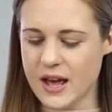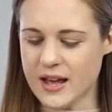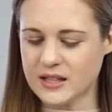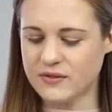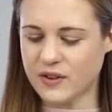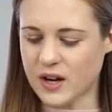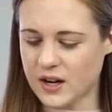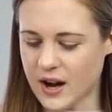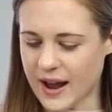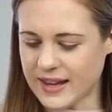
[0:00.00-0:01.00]

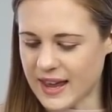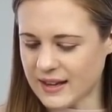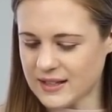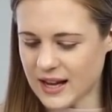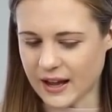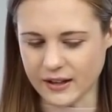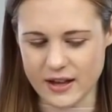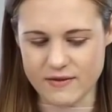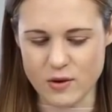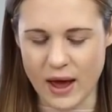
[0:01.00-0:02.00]
I can't tell
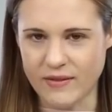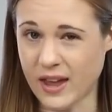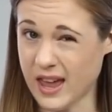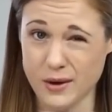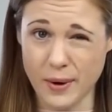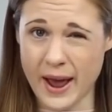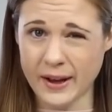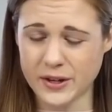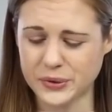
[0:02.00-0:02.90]
if you have a hay rack